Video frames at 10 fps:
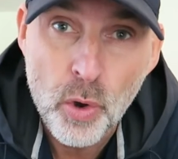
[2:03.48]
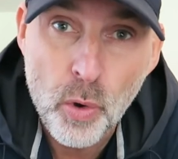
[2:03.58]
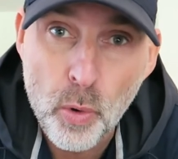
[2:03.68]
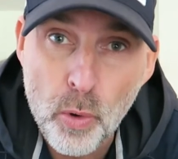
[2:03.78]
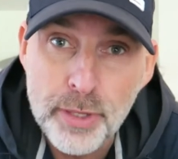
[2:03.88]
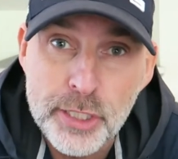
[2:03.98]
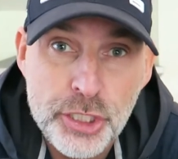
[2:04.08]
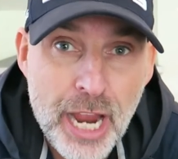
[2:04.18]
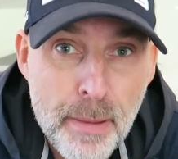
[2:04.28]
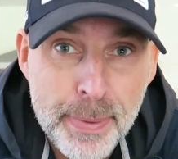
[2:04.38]
all the
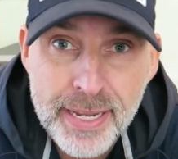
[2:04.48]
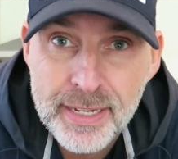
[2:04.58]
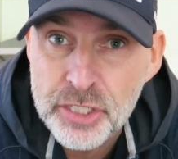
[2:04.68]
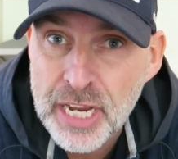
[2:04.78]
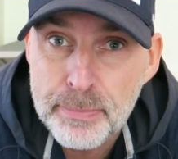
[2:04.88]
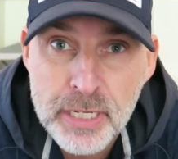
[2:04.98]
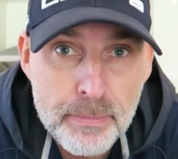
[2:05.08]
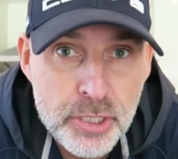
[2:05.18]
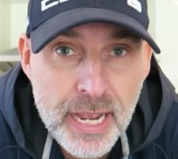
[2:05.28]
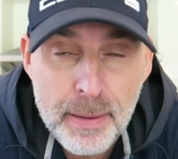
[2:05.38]
jabbing, jab,
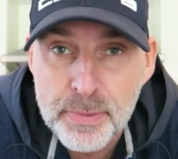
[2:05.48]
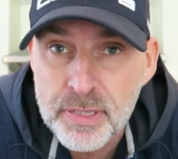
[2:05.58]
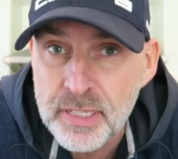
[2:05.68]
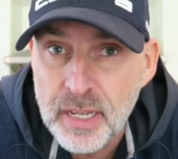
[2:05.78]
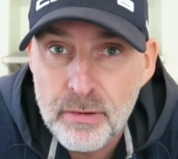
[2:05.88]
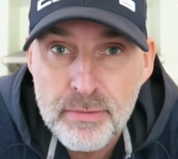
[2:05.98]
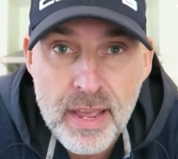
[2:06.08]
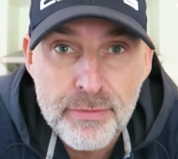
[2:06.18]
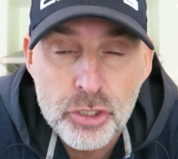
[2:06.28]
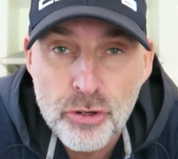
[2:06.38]
jab, jabs, you know,
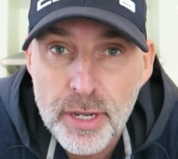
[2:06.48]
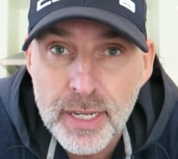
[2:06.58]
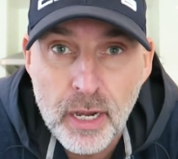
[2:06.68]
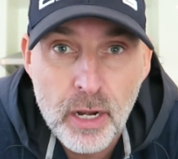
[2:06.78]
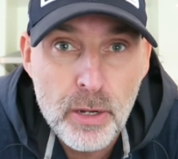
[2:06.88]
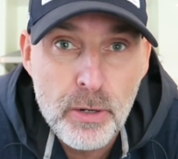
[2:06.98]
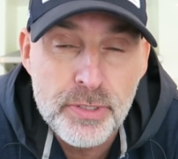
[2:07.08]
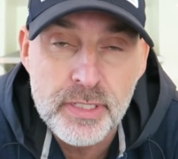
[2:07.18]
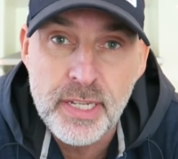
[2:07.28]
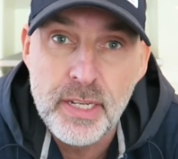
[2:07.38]
never trying to
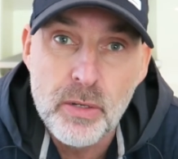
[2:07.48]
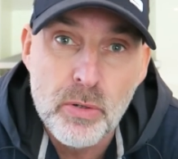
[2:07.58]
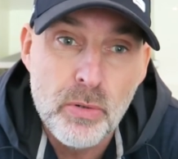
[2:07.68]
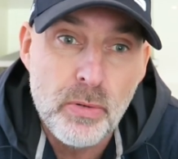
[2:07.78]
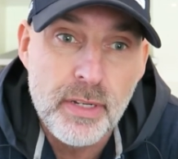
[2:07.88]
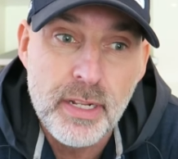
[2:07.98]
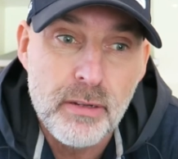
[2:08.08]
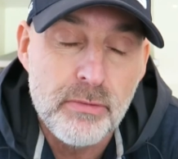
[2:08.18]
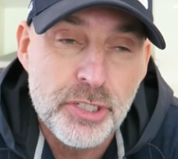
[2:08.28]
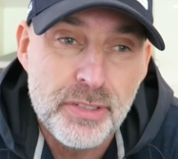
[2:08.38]
close a deal, you
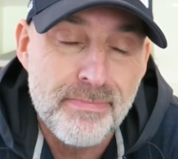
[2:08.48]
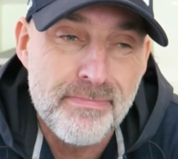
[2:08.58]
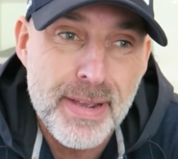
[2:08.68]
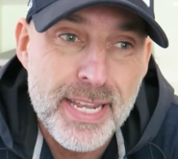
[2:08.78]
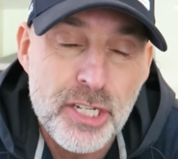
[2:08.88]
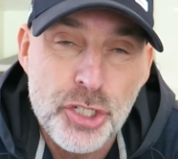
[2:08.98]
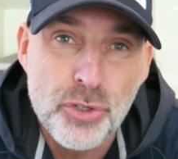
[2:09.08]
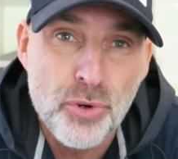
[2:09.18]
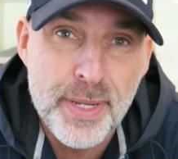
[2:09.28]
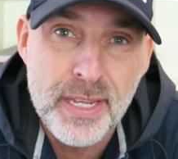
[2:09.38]
know, just making
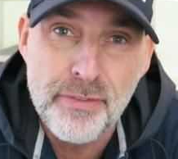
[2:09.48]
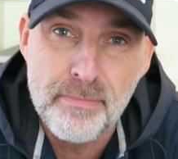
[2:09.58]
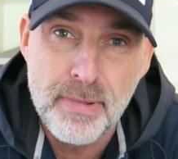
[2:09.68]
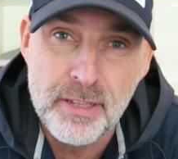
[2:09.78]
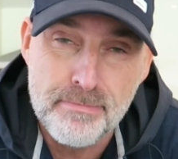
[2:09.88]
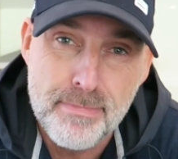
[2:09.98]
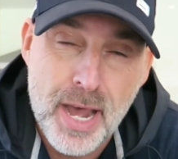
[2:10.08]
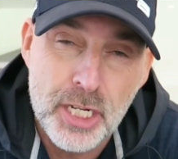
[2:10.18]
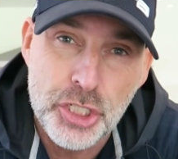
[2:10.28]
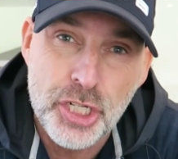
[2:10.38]
sure we give them as
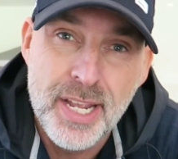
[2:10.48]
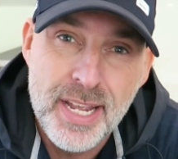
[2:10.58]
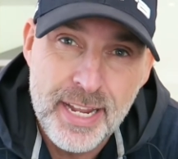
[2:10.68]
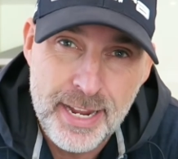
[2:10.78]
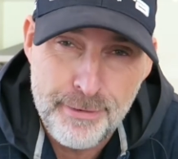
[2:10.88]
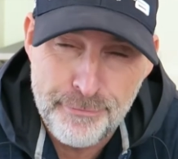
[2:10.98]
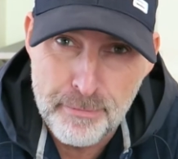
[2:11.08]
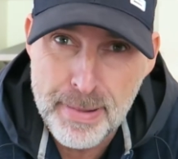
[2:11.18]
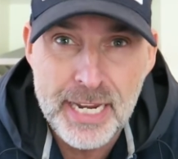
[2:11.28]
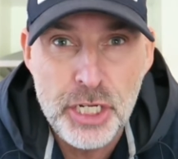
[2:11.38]
much
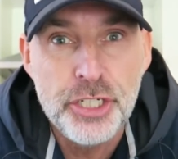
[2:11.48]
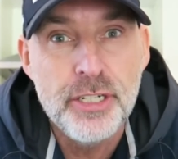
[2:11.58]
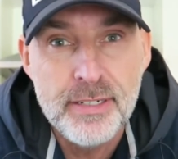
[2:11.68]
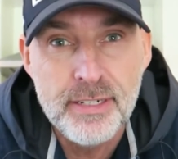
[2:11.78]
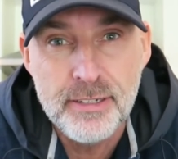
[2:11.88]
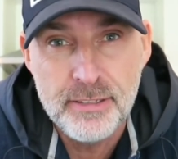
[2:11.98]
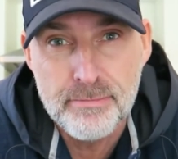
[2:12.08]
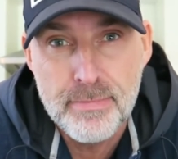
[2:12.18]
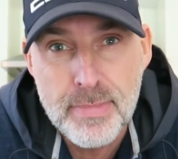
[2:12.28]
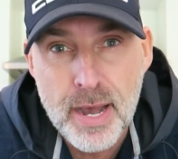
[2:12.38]
information and as
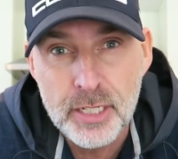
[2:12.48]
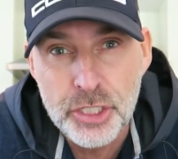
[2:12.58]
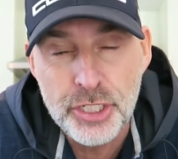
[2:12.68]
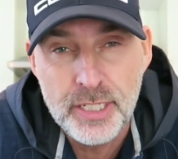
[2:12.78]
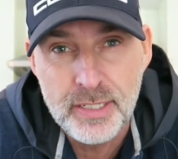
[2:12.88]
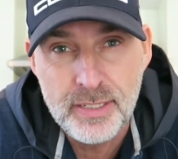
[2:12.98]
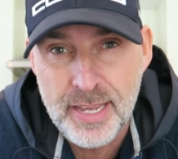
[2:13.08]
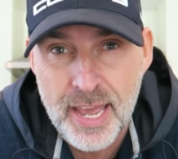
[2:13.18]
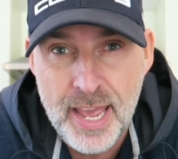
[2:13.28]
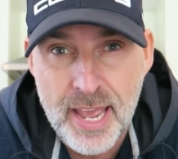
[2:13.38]
much
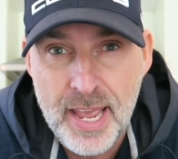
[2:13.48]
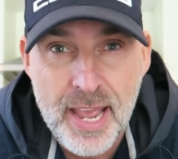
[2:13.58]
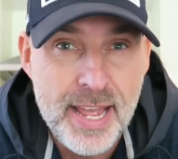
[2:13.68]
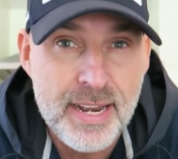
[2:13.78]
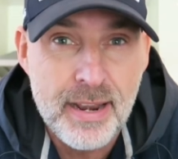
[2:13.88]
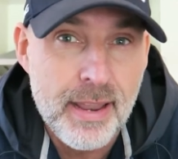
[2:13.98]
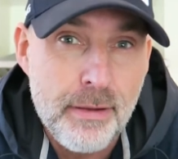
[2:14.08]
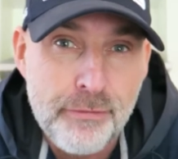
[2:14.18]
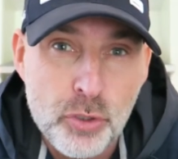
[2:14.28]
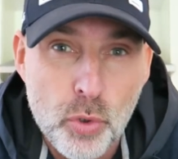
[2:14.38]
care and
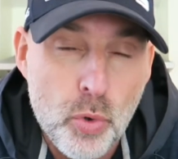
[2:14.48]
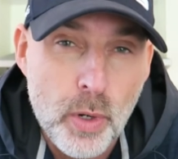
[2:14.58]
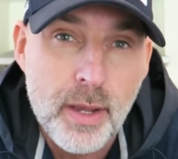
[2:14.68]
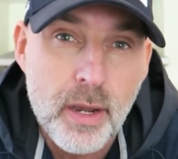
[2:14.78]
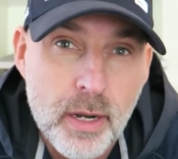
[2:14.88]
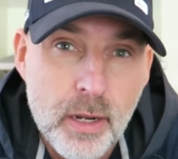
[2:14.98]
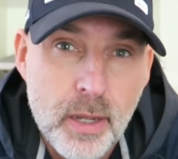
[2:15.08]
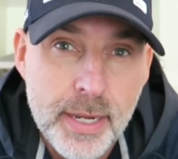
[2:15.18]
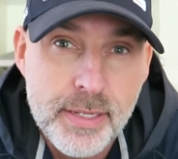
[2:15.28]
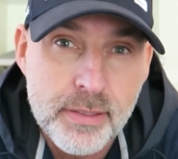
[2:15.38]
love to all our
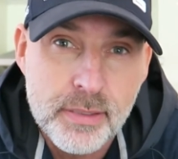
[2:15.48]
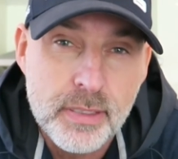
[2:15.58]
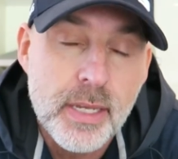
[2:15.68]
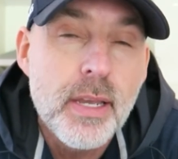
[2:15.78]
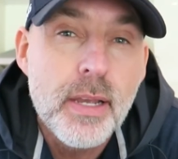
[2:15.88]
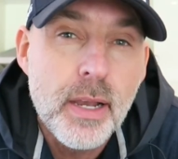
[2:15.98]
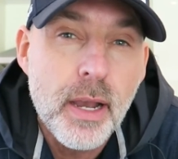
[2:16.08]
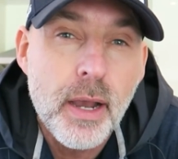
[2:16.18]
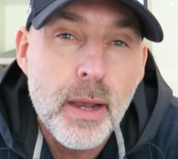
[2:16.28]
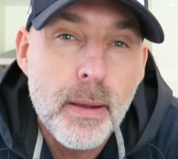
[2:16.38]
clients.
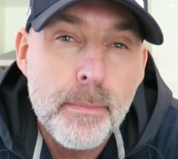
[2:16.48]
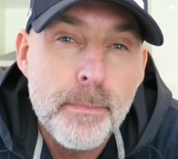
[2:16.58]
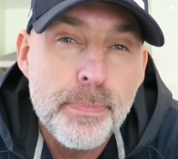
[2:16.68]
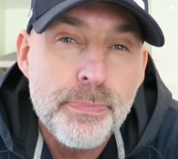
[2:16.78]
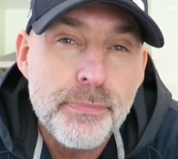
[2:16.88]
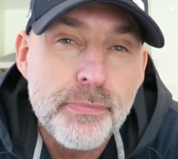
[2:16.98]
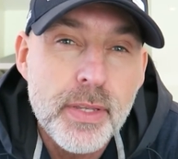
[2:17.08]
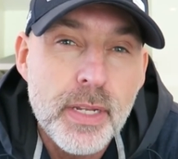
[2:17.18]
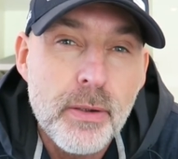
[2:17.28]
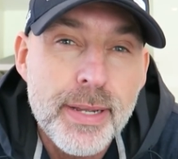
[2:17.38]

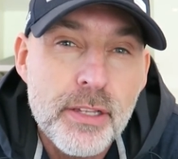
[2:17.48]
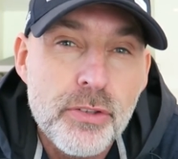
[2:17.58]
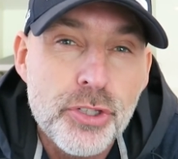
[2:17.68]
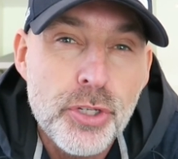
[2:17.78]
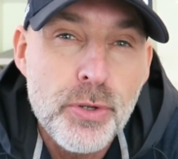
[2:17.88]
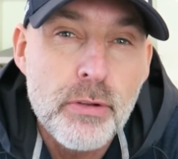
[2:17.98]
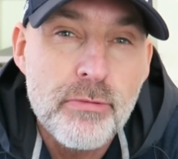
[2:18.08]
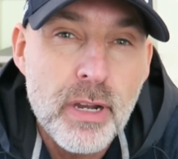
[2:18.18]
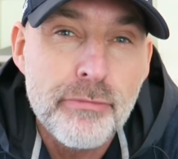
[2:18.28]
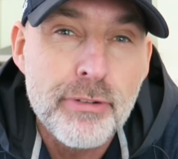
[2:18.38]
You know, sooner
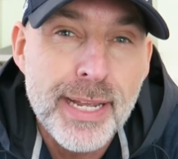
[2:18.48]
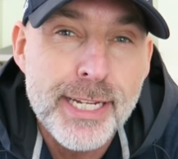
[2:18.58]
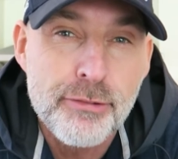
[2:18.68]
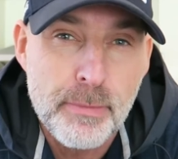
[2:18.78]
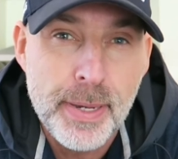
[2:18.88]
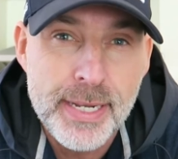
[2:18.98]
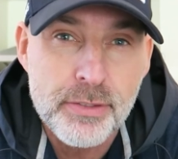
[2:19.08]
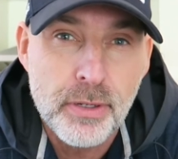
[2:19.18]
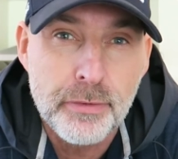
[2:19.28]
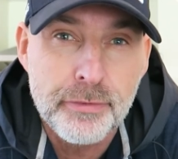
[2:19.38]
rather than later, it
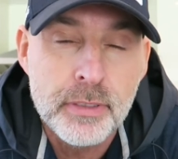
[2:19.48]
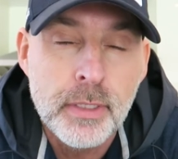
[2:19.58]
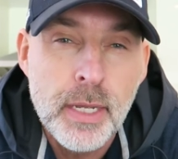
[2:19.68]
pays off.